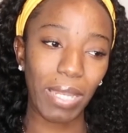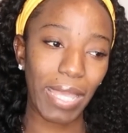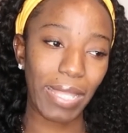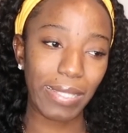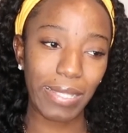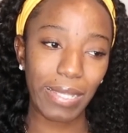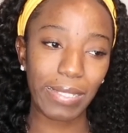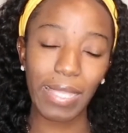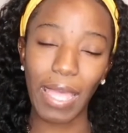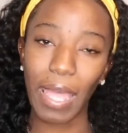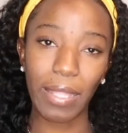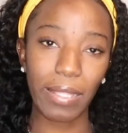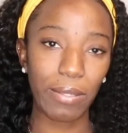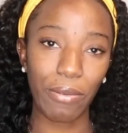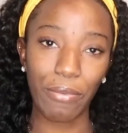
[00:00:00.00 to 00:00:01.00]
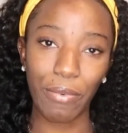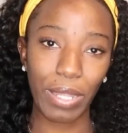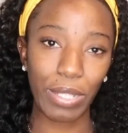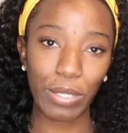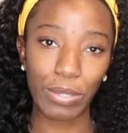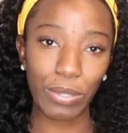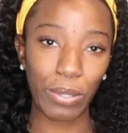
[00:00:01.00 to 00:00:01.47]
blend it and
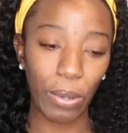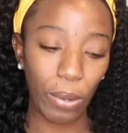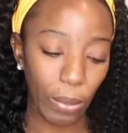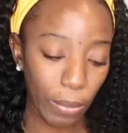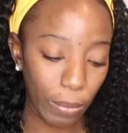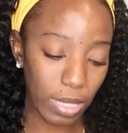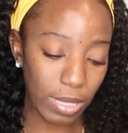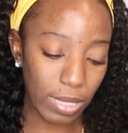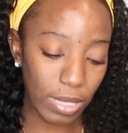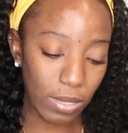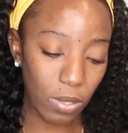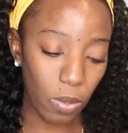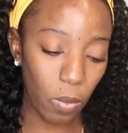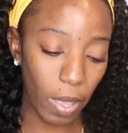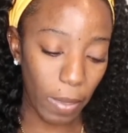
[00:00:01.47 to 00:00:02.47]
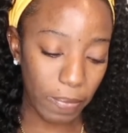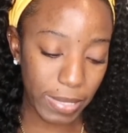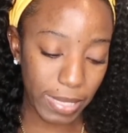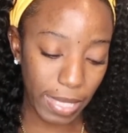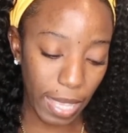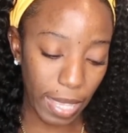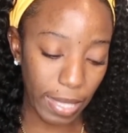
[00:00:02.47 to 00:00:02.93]
ready to go. This is the
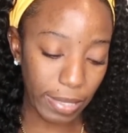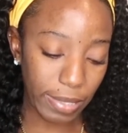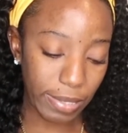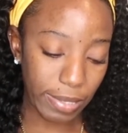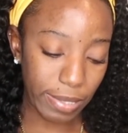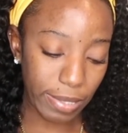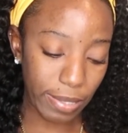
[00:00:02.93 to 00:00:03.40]
website.